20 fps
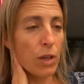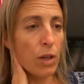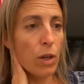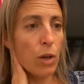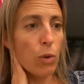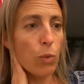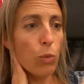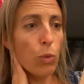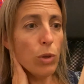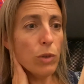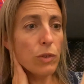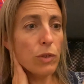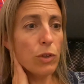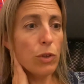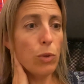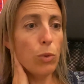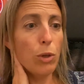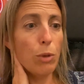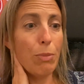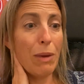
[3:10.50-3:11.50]
What's
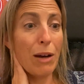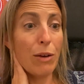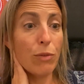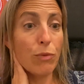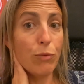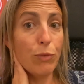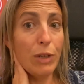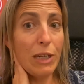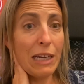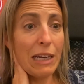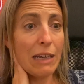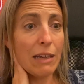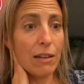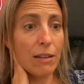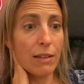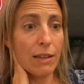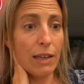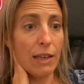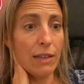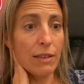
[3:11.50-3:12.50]
cool about really little
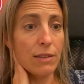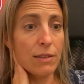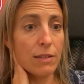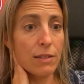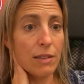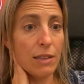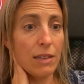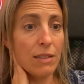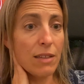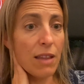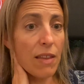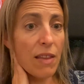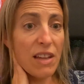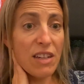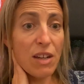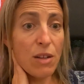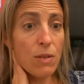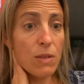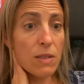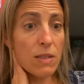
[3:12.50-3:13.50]
kids is that they
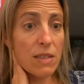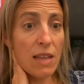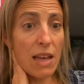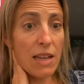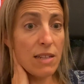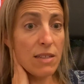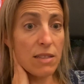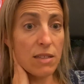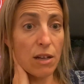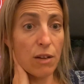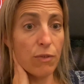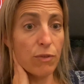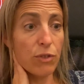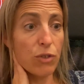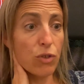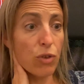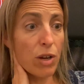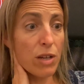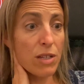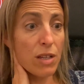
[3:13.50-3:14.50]
don't say stuff to
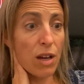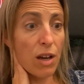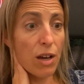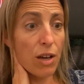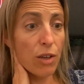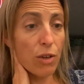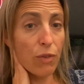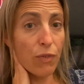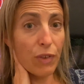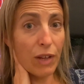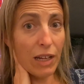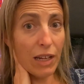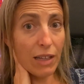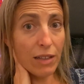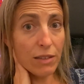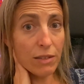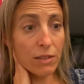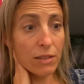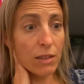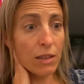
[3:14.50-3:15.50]
try to hurt your
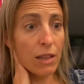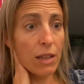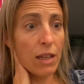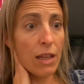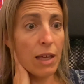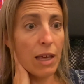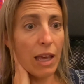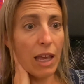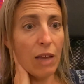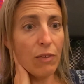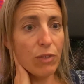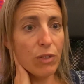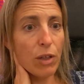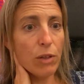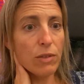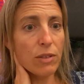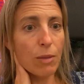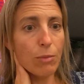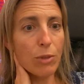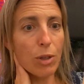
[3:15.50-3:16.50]
feelings, even though
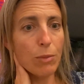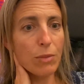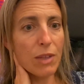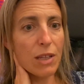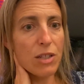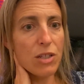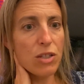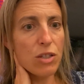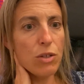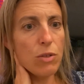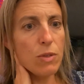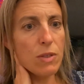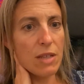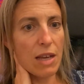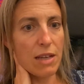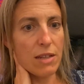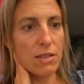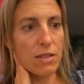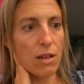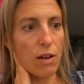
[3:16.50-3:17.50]
sometimes they do
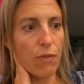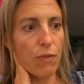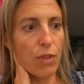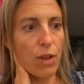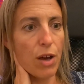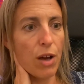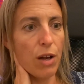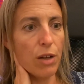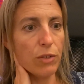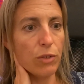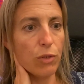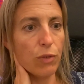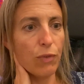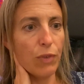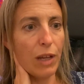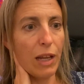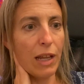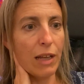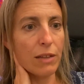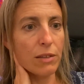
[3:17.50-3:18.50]
say stuff that hurts your
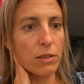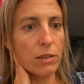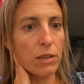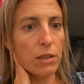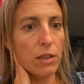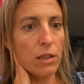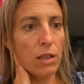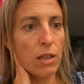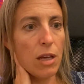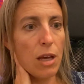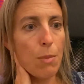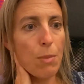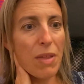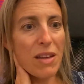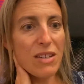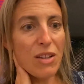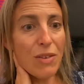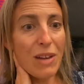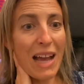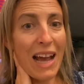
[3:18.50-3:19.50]
feelings. They
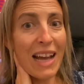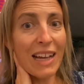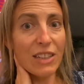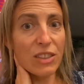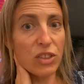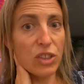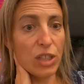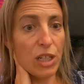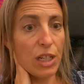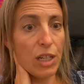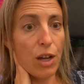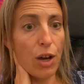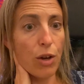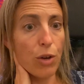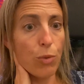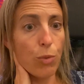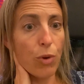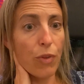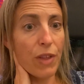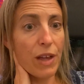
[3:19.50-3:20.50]
don't actually know
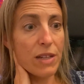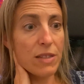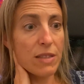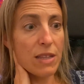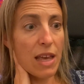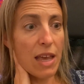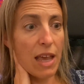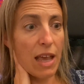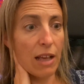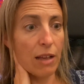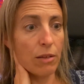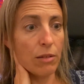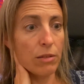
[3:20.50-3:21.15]
what they're saying.